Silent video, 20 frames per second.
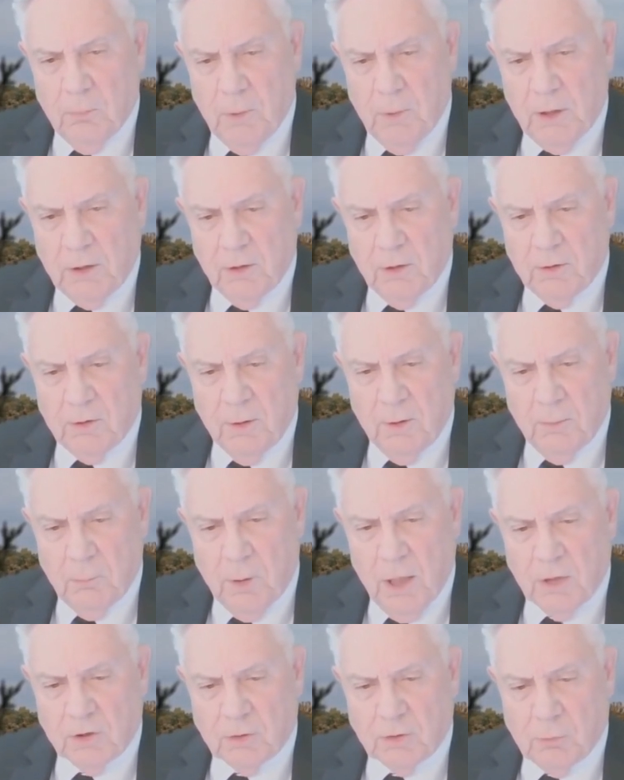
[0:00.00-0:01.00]
make it
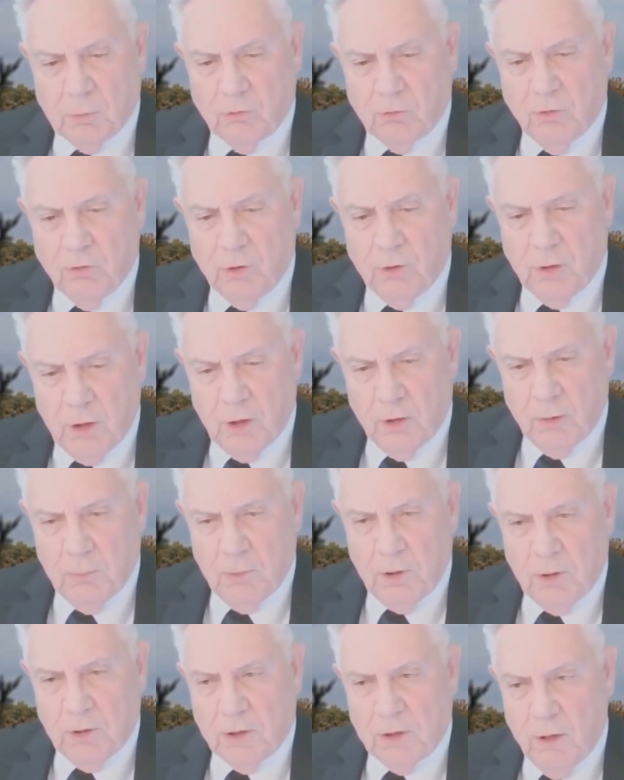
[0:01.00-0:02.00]
impossible for the
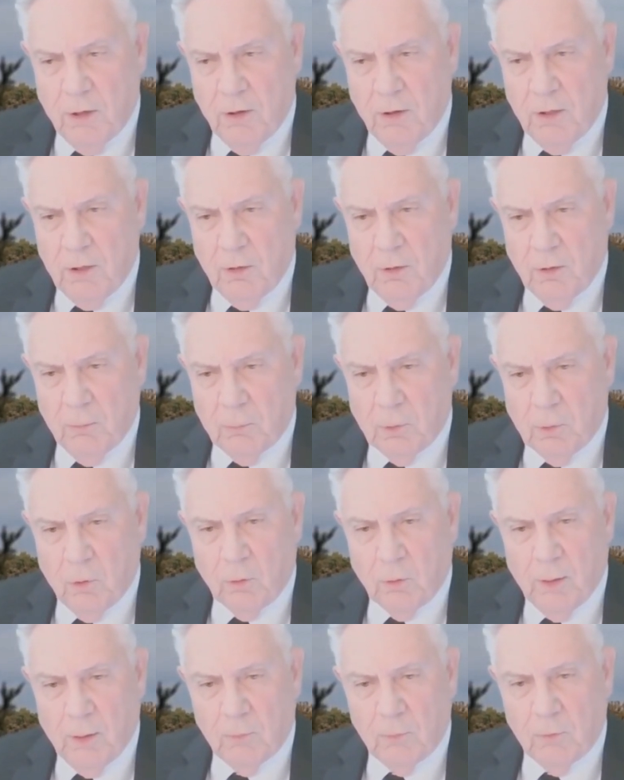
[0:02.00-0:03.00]
enemy to carry on the
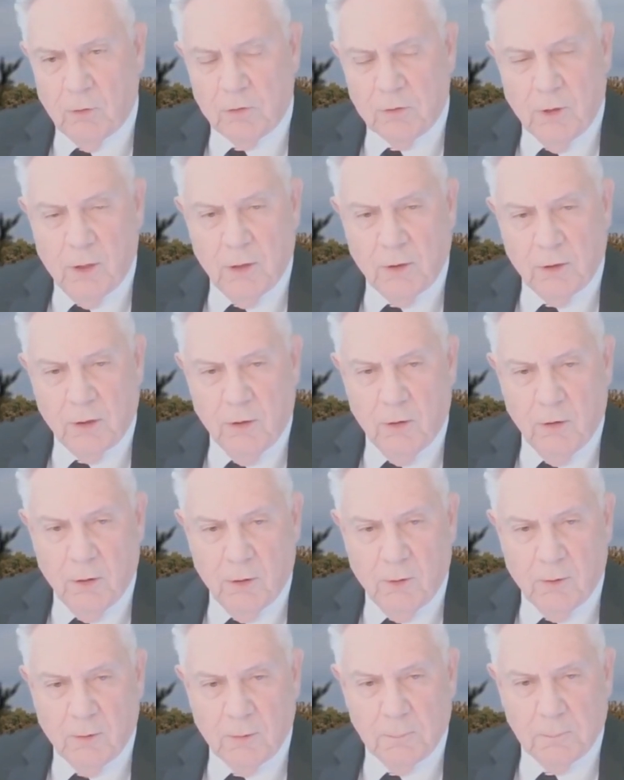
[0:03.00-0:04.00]
program they're trying to carry on.